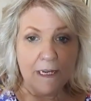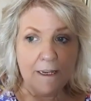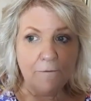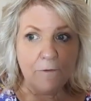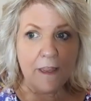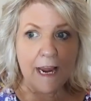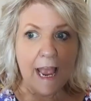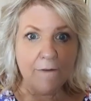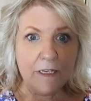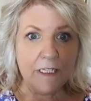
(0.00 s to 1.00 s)
If they
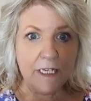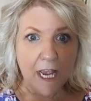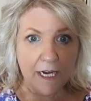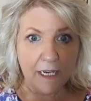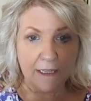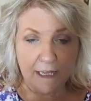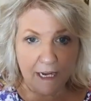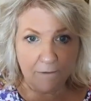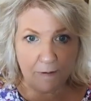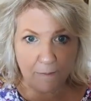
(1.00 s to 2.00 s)
haven't done a lot
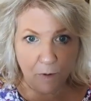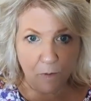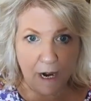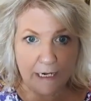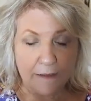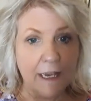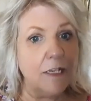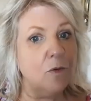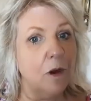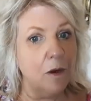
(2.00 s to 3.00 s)
of people writing, that
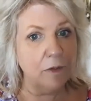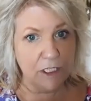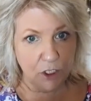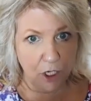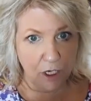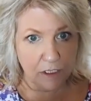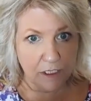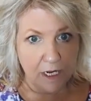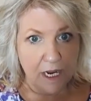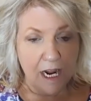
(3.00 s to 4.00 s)
is where I would start.
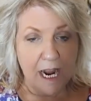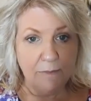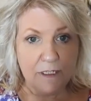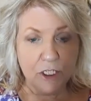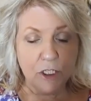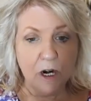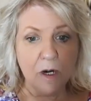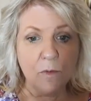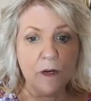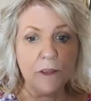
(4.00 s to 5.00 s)
I would
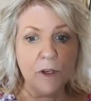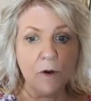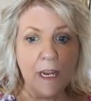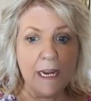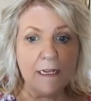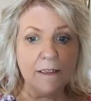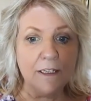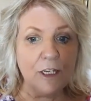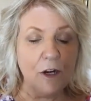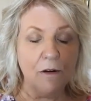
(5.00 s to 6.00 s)
start with,
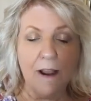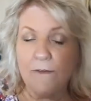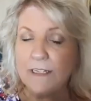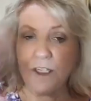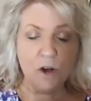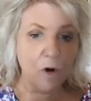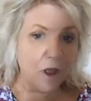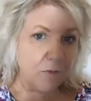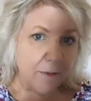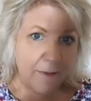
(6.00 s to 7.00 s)
obviously you can go
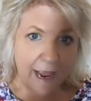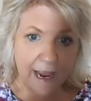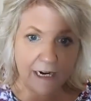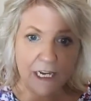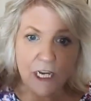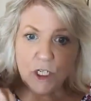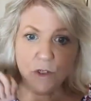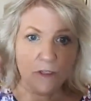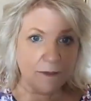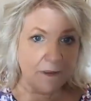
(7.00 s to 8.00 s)
all the way back
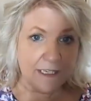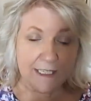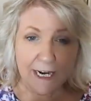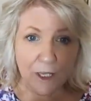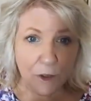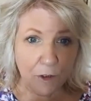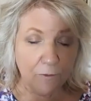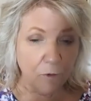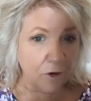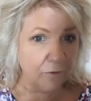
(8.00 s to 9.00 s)
to some of the 2nd, 3rd,
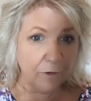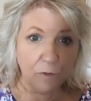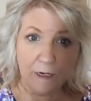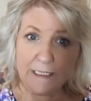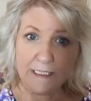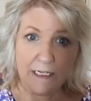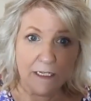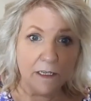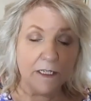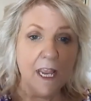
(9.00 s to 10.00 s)
4th, 5th grade
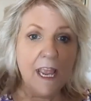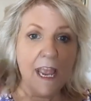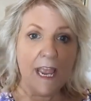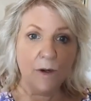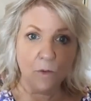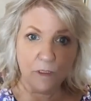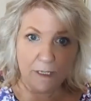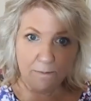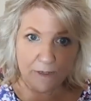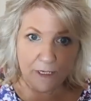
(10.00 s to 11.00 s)
skills and
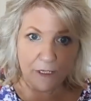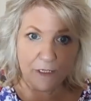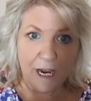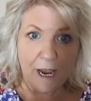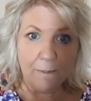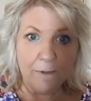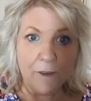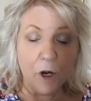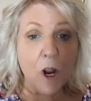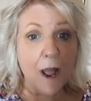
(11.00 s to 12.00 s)
really build up
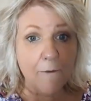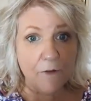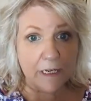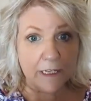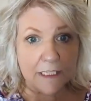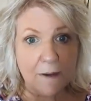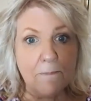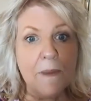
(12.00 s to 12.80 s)
their confidence.